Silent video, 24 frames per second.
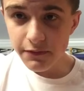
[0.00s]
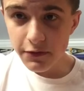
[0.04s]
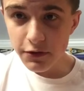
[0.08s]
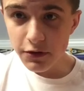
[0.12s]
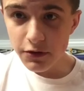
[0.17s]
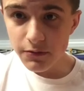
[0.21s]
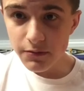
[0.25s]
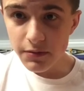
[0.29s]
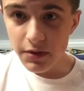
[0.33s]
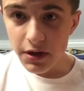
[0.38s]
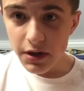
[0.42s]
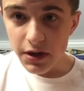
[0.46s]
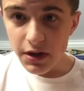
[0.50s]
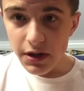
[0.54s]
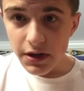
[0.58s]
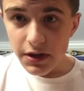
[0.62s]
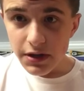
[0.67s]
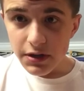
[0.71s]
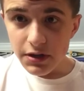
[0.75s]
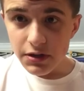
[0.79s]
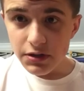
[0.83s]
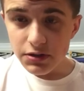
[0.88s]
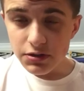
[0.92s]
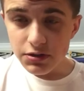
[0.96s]
film
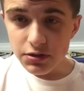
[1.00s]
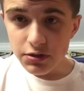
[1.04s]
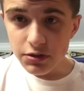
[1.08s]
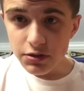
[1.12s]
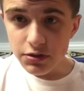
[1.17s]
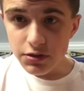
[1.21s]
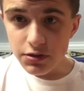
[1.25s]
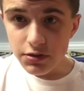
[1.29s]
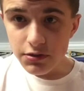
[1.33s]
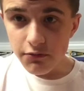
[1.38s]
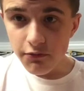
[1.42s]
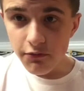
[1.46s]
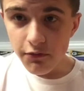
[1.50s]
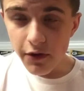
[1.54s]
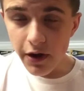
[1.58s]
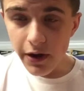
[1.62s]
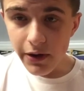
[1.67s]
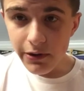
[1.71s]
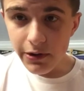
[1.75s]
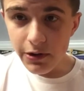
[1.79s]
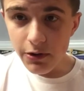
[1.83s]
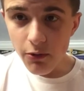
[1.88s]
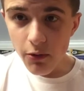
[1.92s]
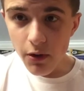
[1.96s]
is just
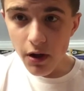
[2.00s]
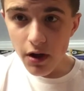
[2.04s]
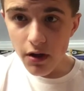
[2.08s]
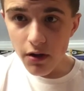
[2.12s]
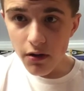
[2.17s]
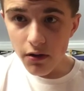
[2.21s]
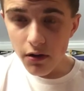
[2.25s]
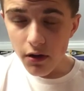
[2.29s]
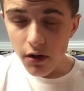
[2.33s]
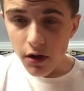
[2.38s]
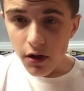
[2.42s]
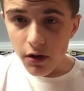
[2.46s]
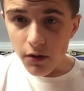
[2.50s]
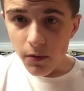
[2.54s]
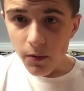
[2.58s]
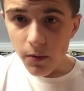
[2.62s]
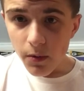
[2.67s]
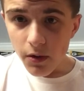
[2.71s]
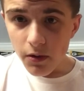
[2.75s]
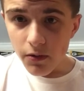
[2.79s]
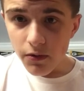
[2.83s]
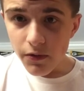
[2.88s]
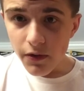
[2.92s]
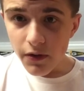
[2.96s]
very well
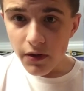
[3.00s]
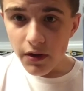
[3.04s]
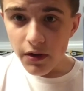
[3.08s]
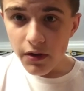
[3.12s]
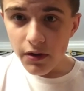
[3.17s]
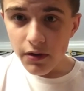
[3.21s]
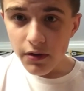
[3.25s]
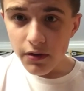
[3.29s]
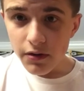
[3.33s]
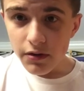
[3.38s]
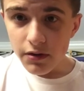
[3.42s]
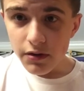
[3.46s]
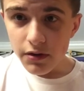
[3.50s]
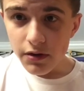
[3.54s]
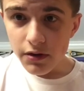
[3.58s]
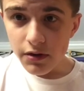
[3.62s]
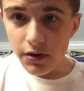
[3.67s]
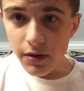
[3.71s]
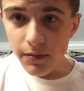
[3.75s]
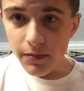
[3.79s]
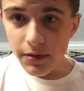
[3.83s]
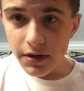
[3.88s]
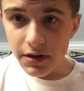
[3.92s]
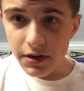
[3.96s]
done.
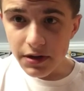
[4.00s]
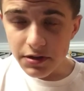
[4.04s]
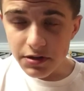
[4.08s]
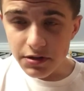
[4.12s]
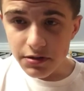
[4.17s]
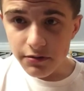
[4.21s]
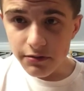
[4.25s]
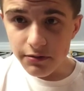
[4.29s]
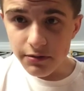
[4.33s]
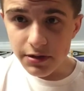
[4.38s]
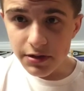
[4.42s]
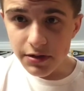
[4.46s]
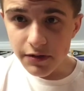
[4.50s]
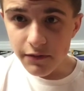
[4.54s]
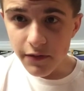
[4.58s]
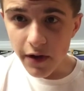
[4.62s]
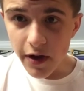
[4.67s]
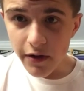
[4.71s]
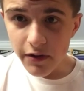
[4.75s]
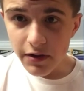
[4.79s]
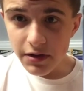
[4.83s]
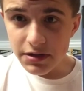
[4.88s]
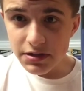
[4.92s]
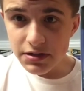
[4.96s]
I mean, it's
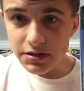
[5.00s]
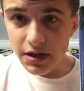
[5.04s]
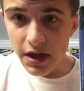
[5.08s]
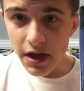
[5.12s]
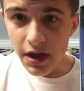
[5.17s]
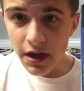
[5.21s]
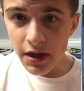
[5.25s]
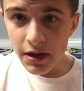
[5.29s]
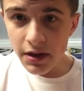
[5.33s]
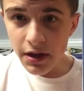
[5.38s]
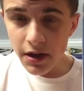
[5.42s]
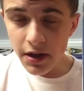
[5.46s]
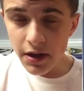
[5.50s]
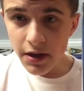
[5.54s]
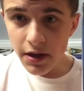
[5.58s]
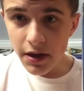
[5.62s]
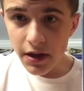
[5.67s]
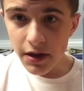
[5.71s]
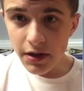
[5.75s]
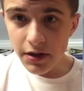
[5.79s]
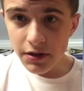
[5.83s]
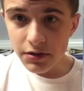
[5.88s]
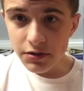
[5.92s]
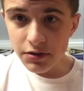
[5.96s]
very sad, and
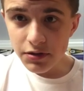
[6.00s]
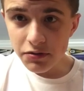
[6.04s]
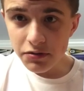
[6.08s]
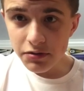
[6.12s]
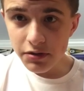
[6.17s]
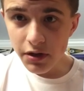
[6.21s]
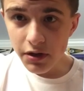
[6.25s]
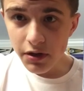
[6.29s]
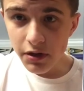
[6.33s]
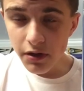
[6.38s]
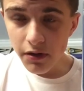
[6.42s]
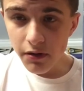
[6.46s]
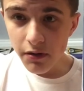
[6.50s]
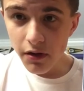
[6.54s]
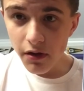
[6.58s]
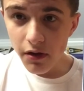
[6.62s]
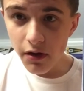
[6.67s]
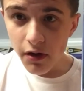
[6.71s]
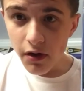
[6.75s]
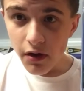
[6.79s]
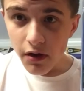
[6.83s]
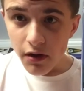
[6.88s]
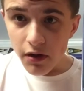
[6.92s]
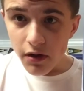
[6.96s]
it shows enough
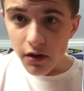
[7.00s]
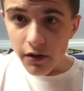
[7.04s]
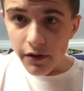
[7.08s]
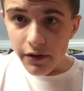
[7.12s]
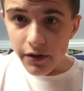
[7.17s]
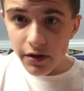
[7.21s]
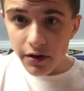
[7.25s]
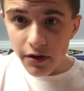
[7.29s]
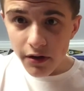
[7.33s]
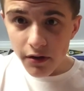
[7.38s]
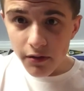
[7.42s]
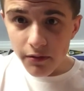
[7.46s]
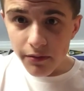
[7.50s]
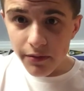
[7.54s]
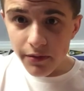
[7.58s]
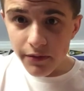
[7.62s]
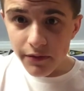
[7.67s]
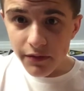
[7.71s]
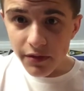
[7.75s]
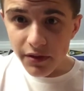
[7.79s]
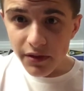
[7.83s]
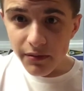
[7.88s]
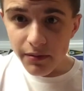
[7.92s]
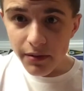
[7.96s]

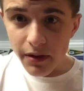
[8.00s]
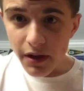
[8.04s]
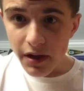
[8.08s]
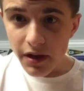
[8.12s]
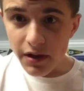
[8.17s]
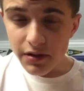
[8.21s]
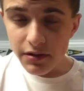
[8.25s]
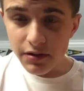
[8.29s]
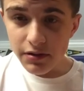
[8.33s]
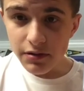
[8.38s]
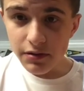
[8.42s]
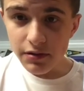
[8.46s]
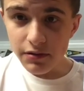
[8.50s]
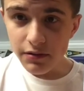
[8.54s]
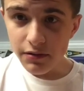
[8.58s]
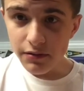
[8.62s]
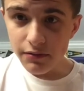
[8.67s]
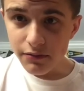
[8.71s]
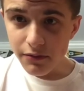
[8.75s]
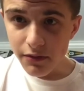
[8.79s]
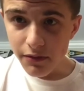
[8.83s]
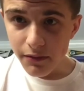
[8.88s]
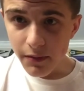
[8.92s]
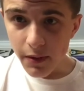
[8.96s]
of the past
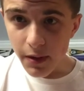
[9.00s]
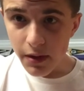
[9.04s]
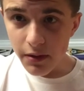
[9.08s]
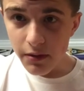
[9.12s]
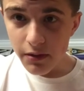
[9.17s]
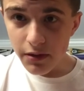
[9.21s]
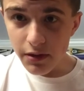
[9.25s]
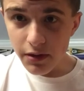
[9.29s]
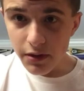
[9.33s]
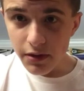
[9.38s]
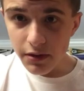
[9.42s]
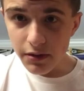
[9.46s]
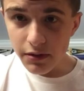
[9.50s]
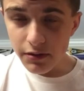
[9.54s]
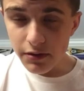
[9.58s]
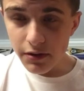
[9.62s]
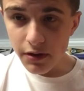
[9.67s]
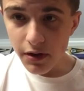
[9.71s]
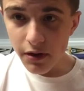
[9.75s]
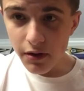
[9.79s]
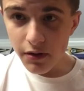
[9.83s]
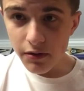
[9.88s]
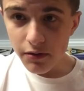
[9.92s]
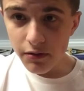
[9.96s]
of Ellie and
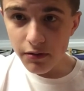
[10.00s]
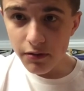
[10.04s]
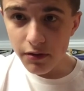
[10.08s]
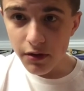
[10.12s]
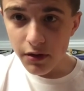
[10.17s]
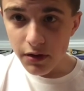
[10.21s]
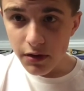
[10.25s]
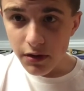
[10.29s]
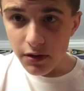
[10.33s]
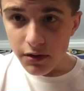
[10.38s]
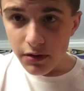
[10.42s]
Carl